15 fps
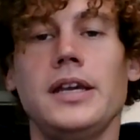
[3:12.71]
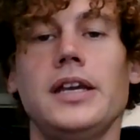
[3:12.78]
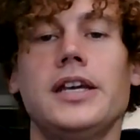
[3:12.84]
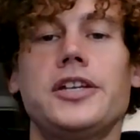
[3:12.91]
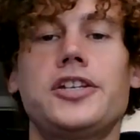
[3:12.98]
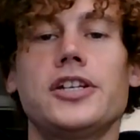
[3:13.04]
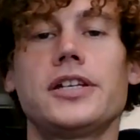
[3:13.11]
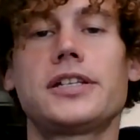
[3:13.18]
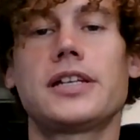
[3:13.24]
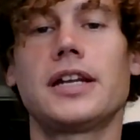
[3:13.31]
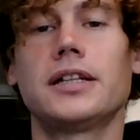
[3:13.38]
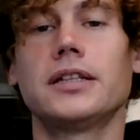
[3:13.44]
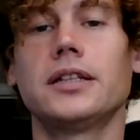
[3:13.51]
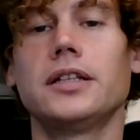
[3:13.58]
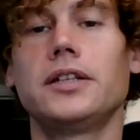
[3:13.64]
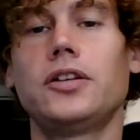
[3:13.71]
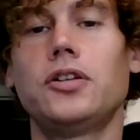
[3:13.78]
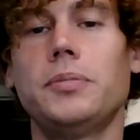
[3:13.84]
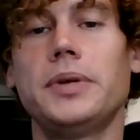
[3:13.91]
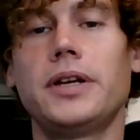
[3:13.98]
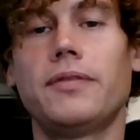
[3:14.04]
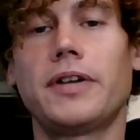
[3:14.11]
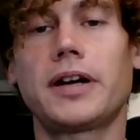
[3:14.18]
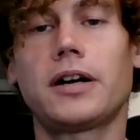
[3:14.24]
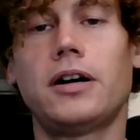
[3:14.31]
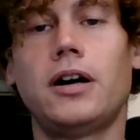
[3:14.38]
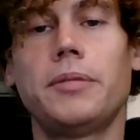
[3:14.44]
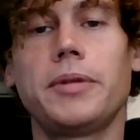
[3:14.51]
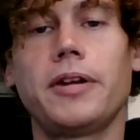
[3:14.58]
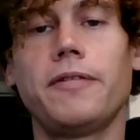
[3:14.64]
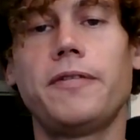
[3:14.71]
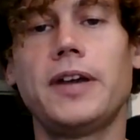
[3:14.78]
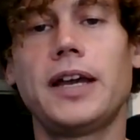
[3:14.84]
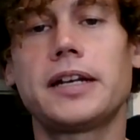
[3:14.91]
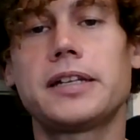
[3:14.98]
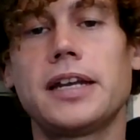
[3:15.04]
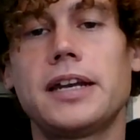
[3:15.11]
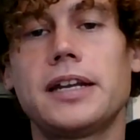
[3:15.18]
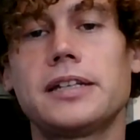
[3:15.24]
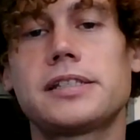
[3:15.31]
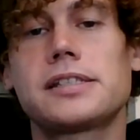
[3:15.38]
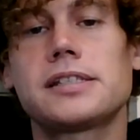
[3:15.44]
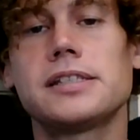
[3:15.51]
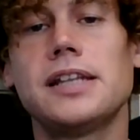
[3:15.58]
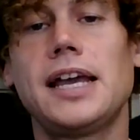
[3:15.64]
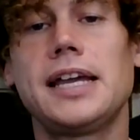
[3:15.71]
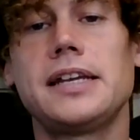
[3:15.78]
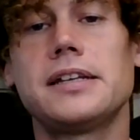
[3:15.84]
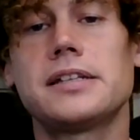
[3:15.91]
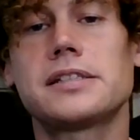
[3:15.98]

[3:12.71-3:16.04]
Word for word: It's just a little bit of a calming effect and a slight